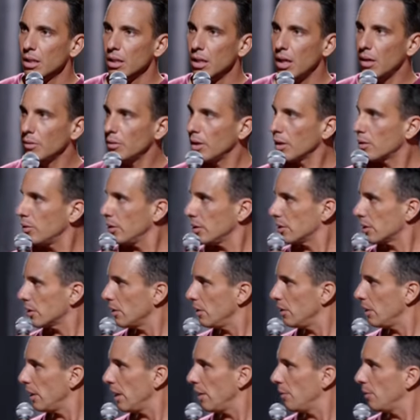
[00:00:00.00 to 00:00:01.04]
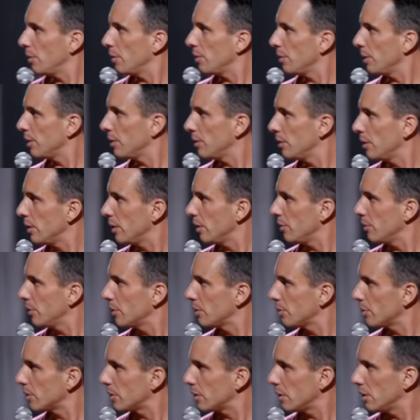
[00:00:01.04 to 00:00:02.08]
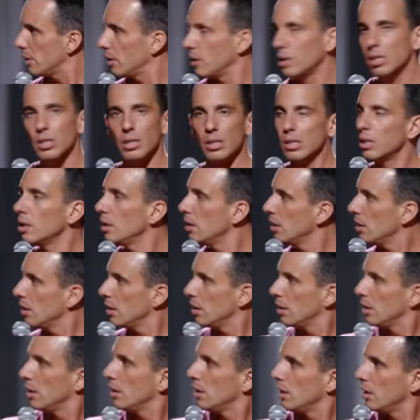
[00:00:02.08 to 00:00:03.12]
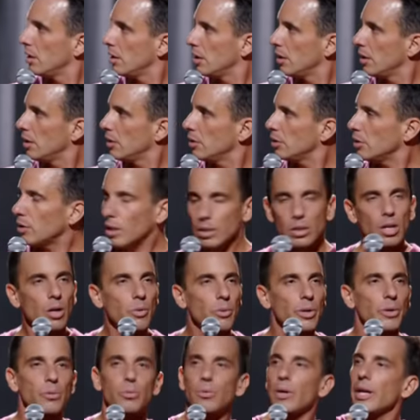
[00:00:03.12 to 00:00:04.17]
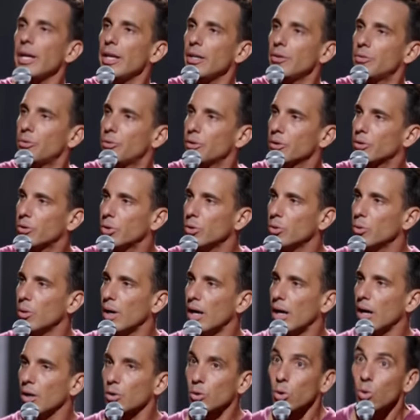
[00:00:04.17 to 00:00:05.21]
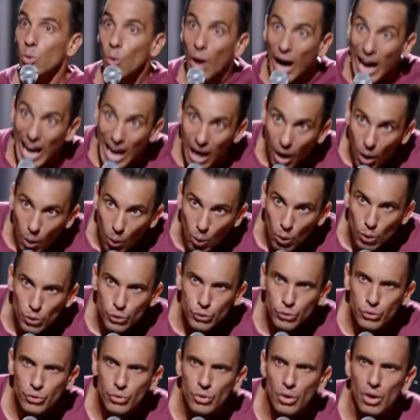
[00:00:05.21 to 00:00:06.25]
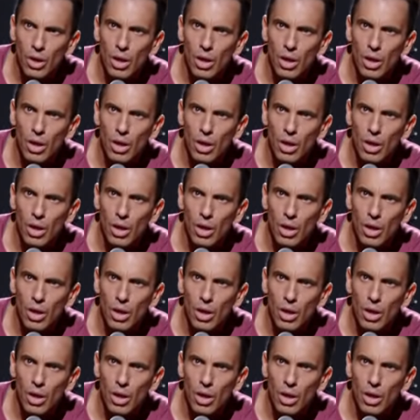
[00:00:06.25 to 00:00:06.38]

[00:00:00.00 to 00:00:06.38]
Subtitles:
I'm like, what's going on? What are we doing here? What's with the... She's like, no, we read for 2 hours. 2 hours?